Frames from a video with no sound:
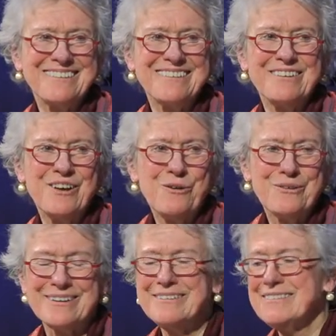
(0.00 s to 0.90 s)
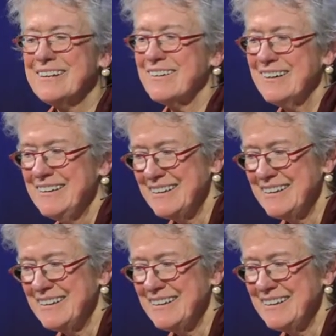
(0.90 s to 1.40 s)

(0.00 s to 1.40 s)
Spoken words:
you know, and they're